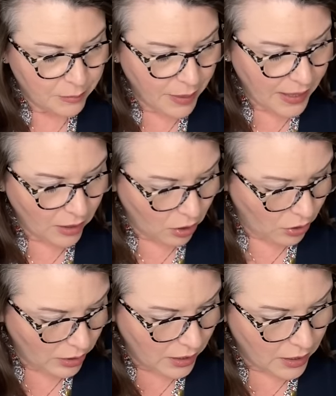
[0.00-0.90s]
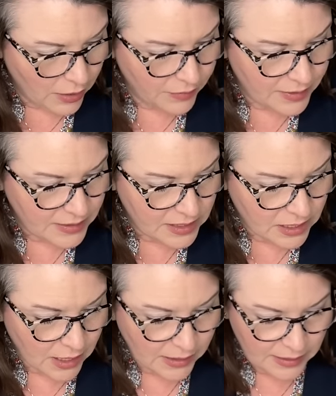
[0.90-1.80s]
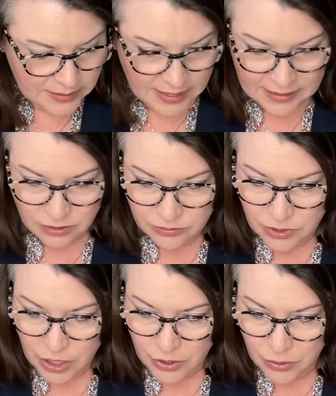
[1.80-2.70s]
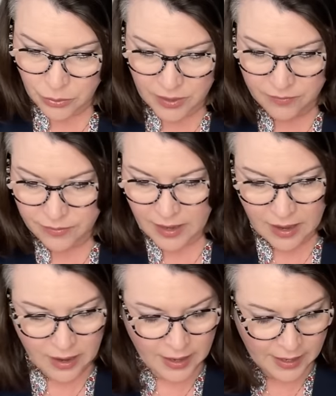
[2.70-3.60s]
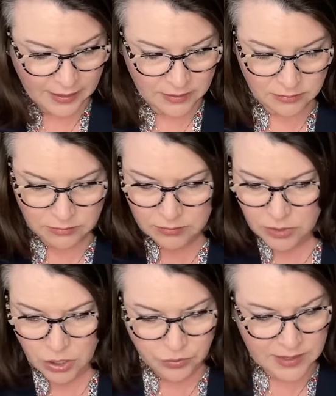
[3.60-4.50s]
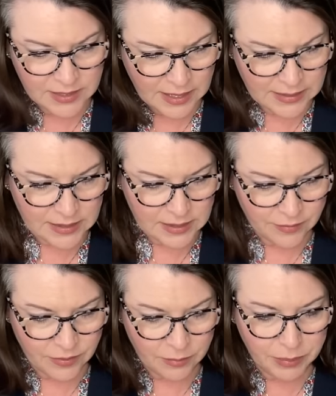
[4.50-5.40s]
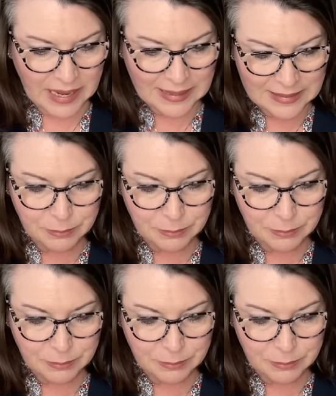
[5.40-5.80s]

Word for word: but all of these stockings, I don't know if I know the sizes of them, but I,